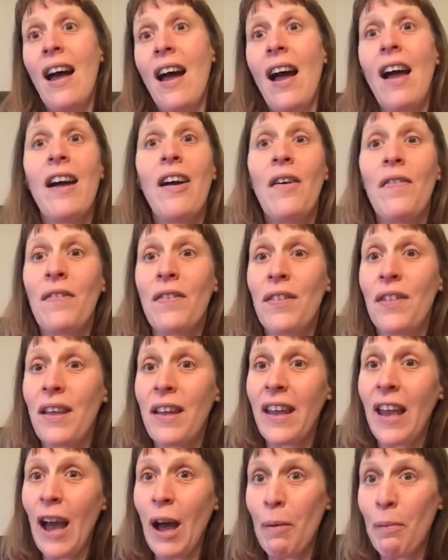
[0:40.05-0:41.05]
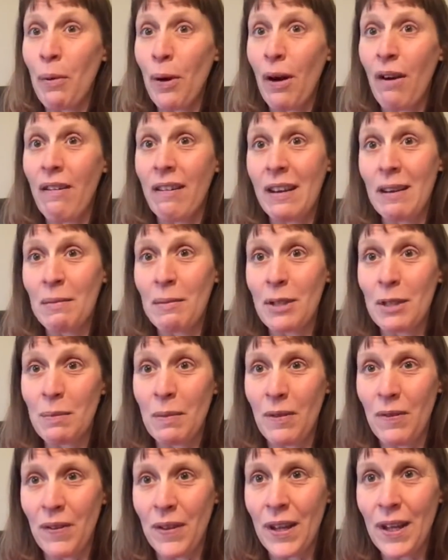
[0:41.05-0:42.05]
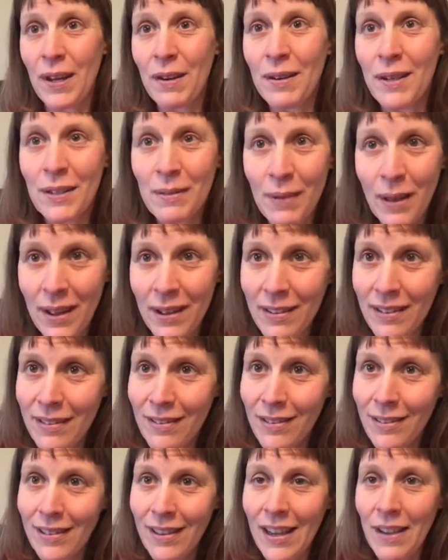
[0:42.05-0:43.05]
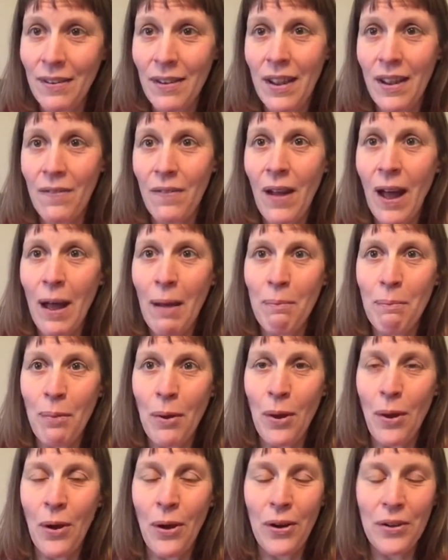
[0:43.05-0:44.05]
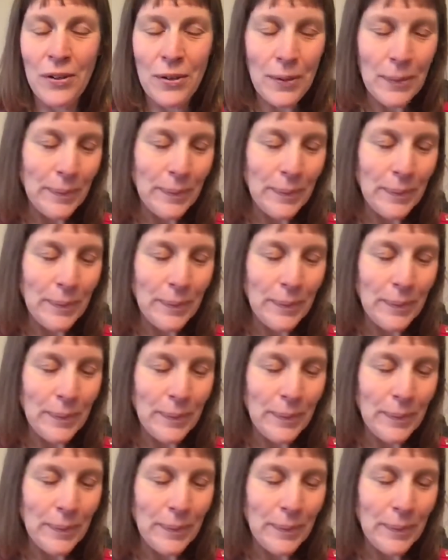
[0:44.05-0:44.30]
I often think how boring it must be for you as well if I'm bored.